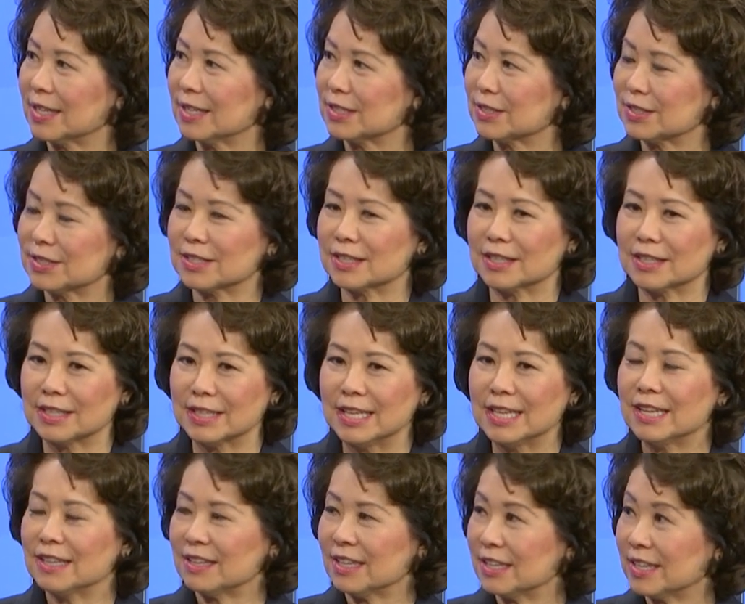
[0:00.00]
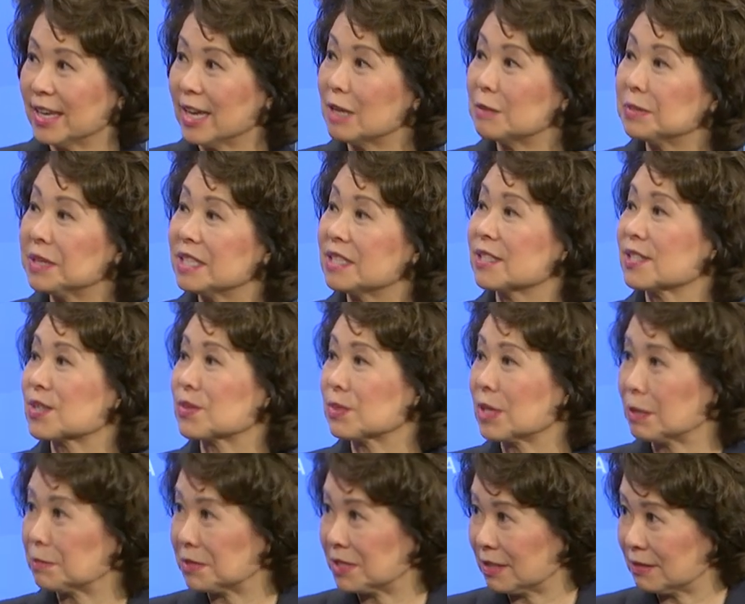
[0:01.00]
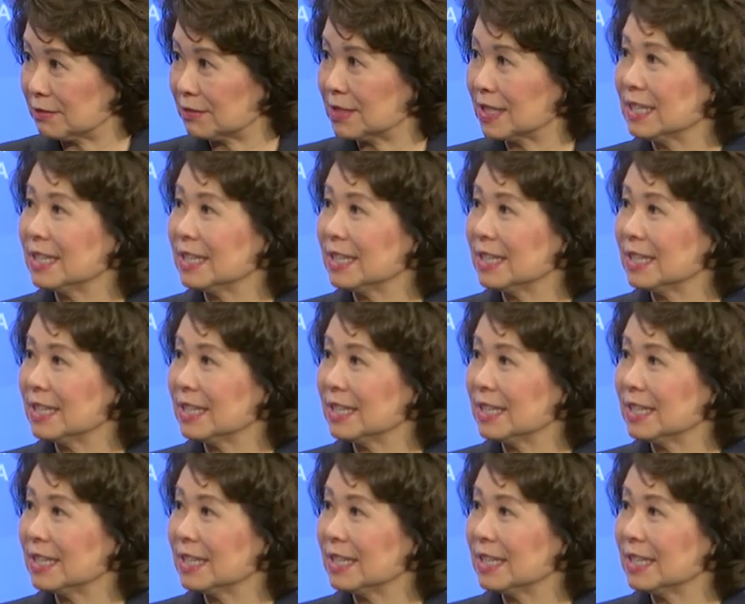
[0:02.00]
and uh, they can be disruptive.